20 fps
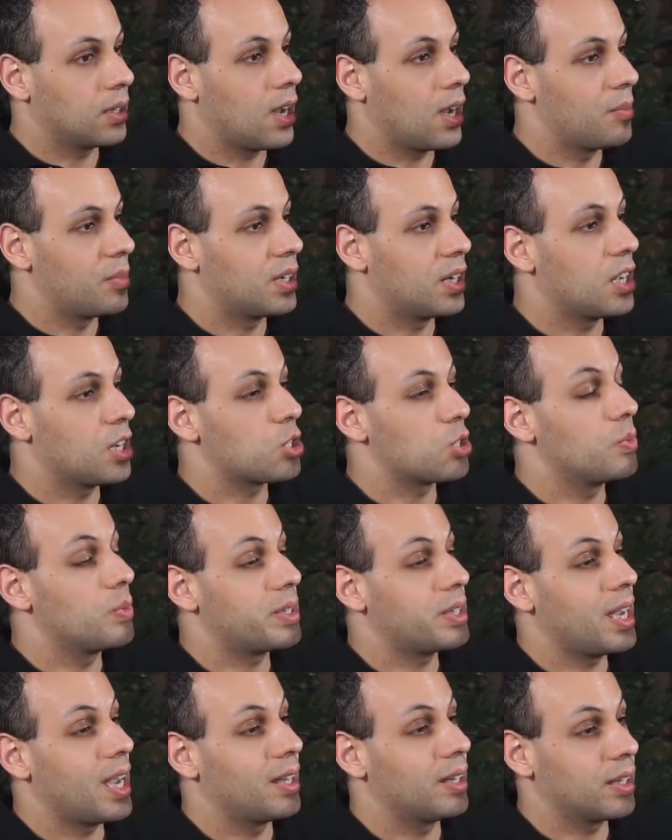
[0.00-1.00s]
in combination
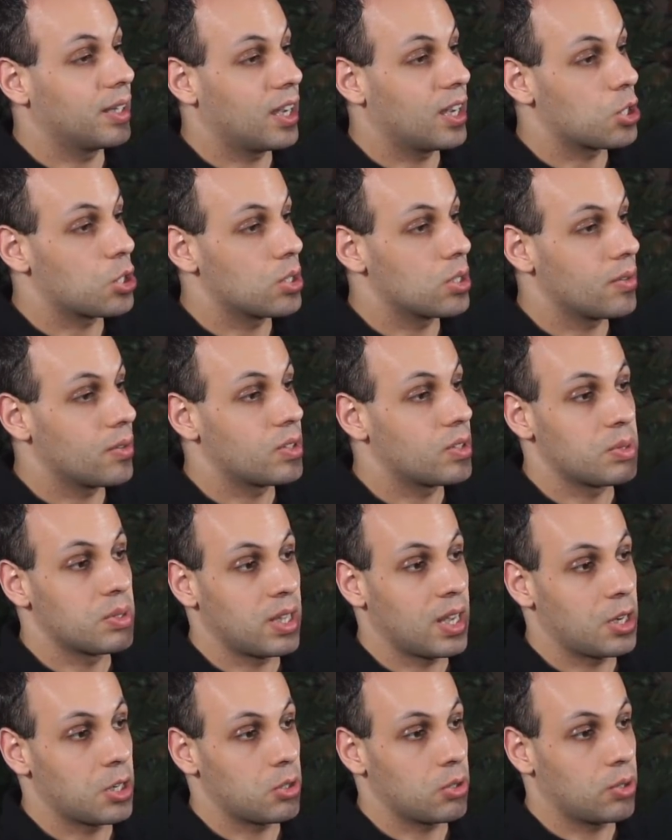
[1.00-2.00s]
with the allegations of
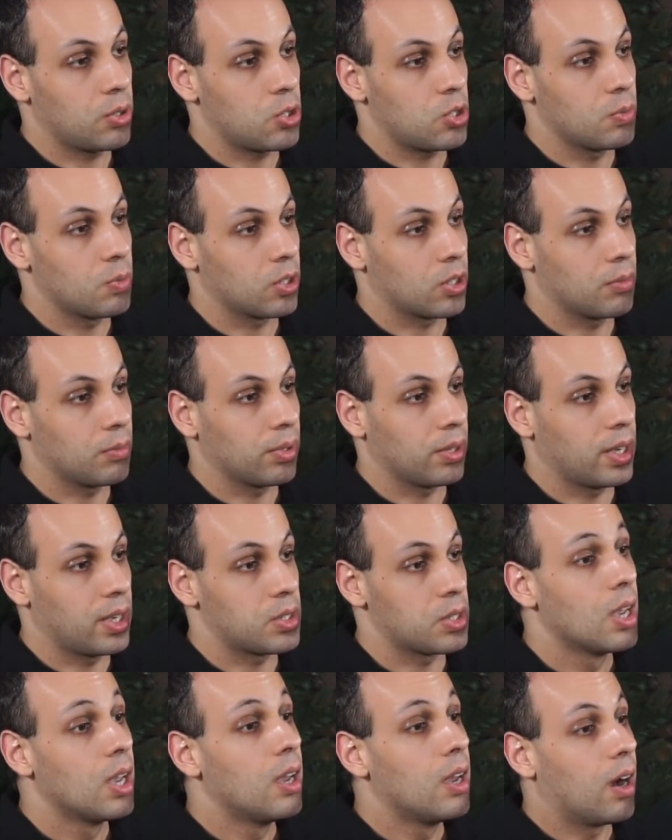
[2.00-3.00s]
substantial consumer
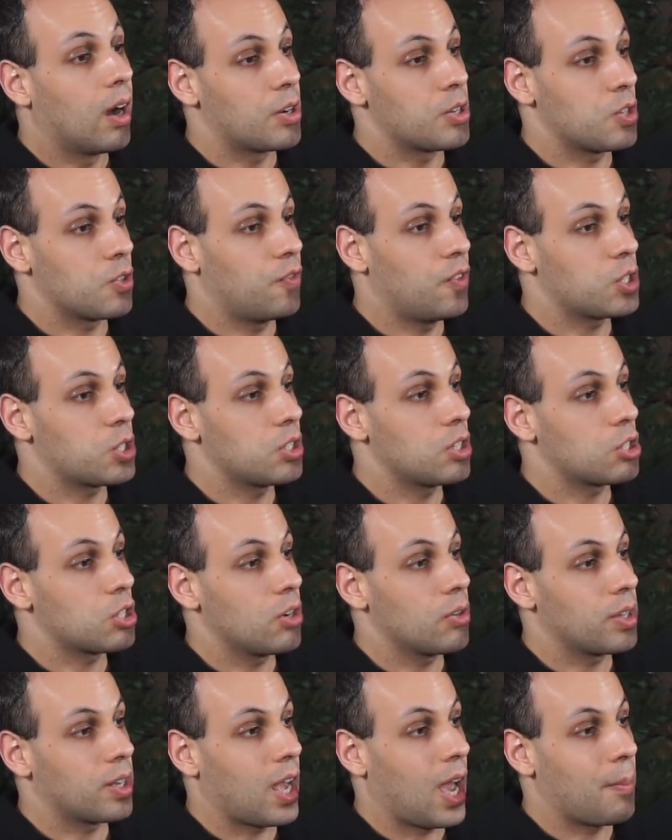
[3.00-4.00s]
complaints, are sufficient to
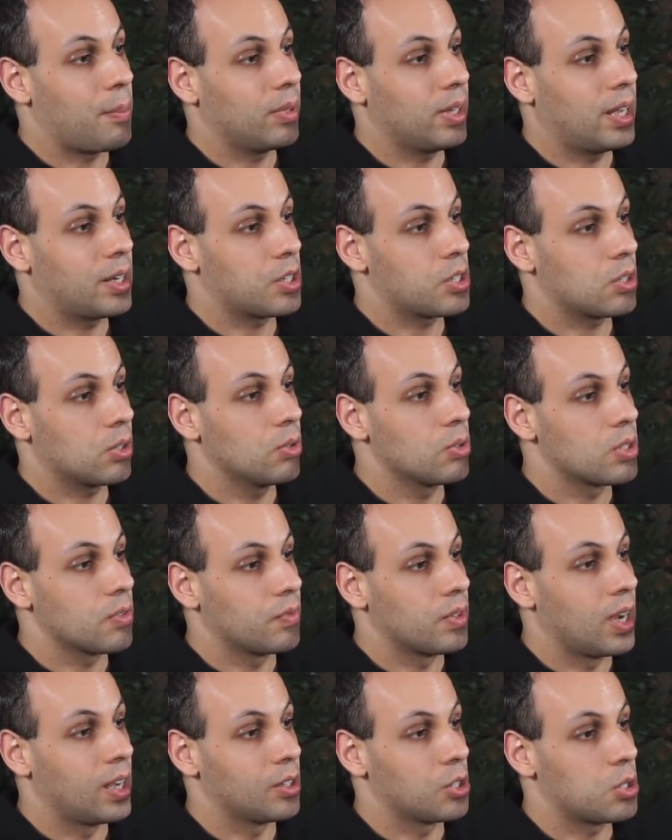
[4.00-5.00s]
show that Apple had
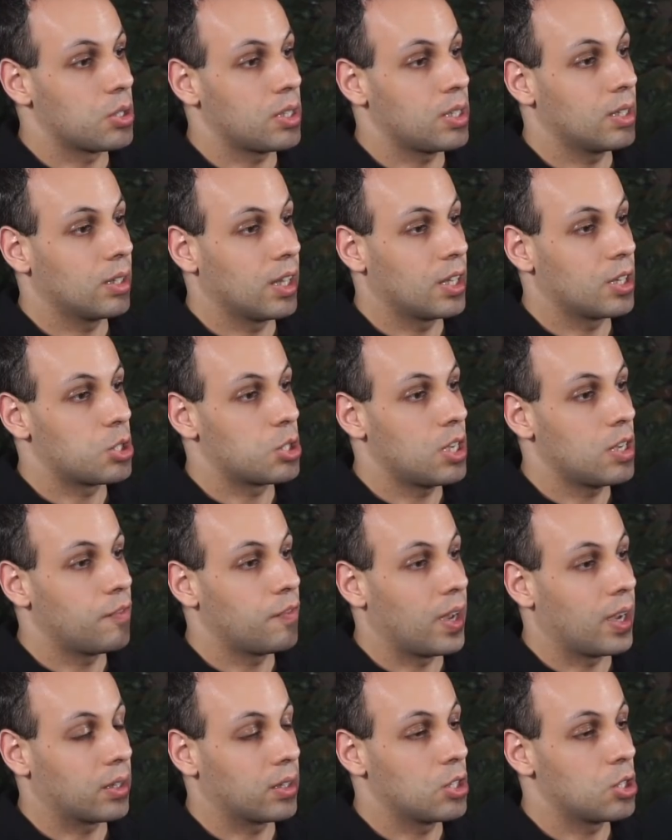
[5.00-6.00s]
exclusive knowledge of the alleged
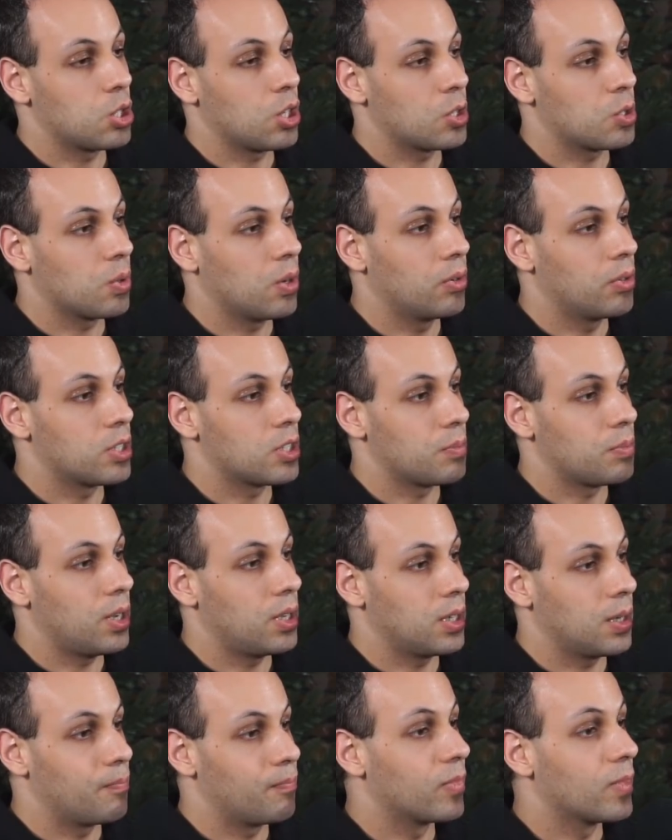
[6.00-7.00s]
defect, the judge wrote in his
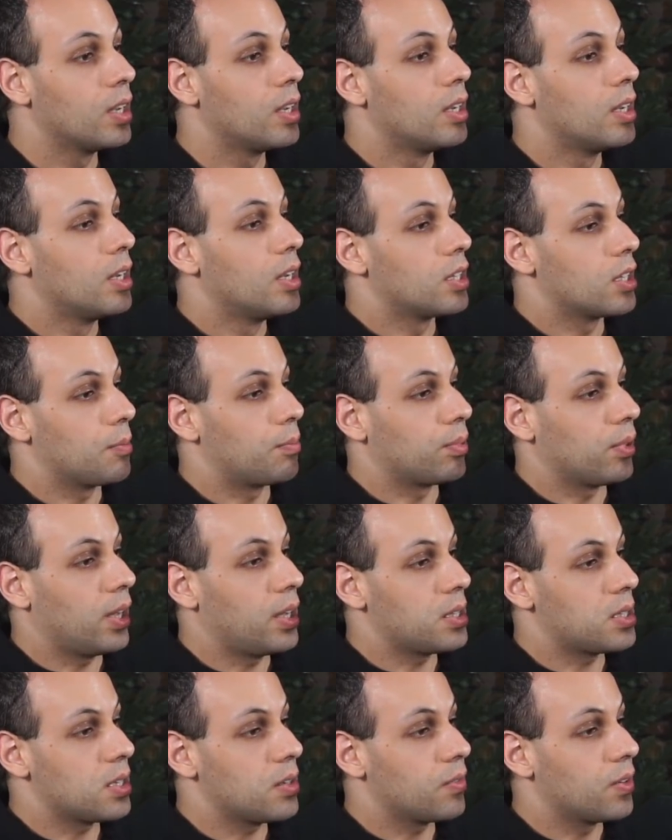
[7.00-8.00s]
opinion. The
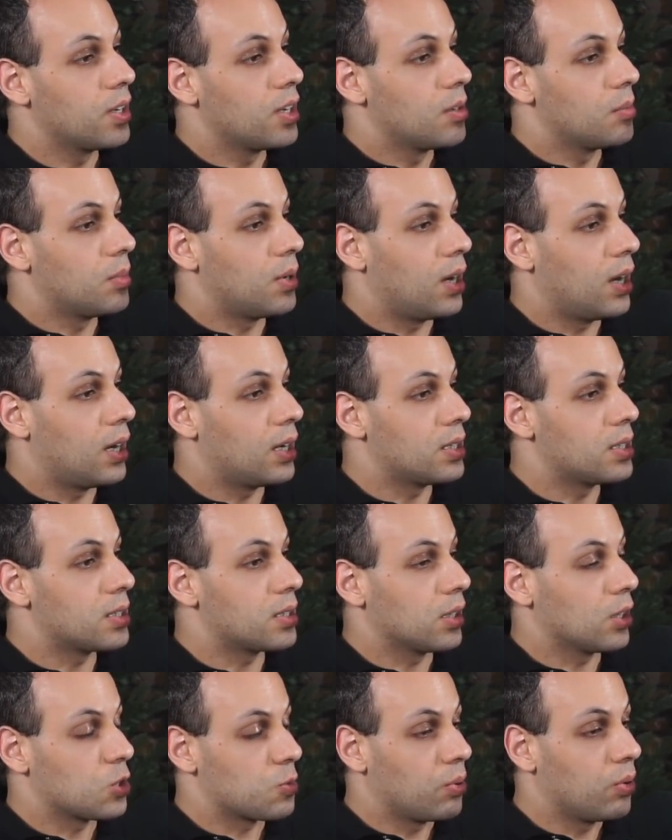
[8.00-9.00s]
plaintiff, Mahan
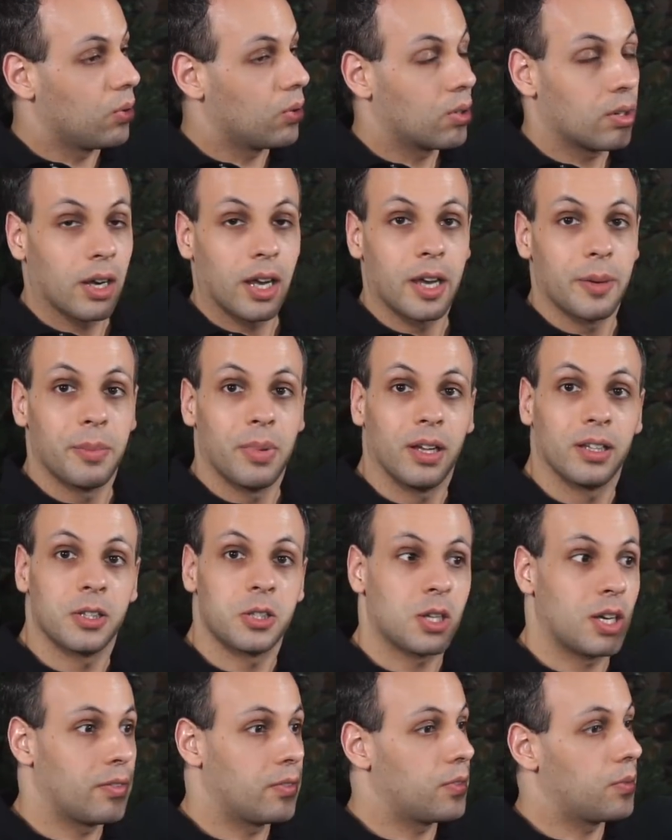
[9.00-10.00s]
Taleshpour, I
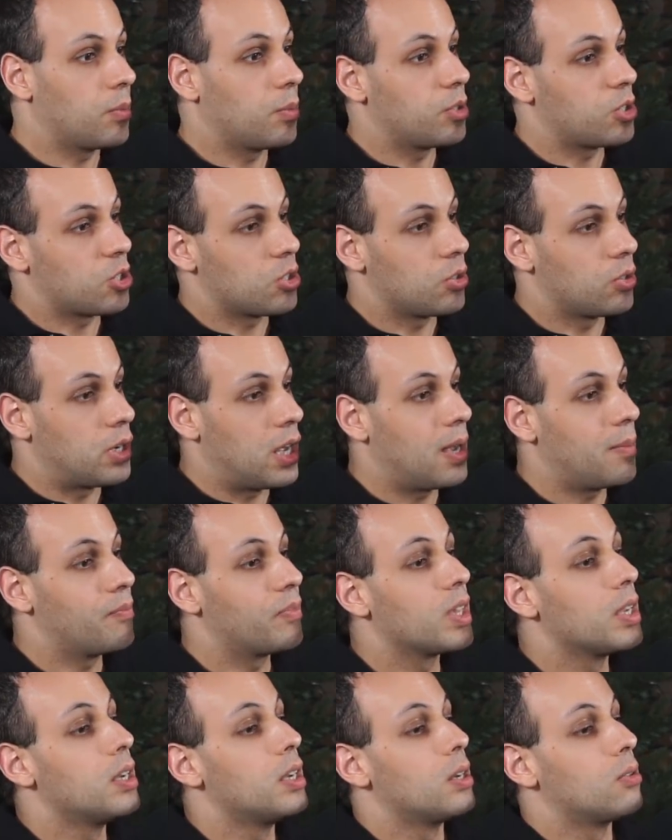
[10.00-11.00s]
apologize if I butchered your
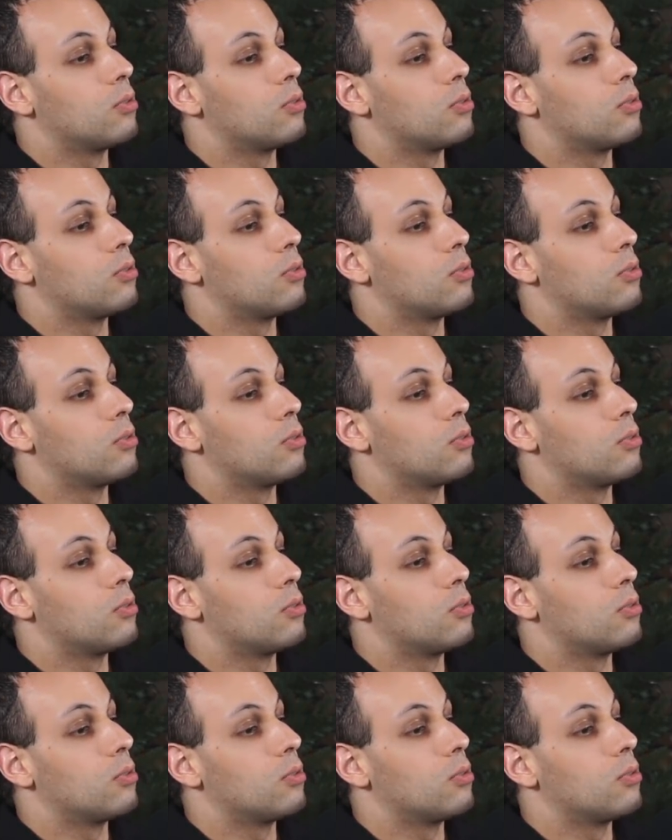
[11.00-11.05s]
name,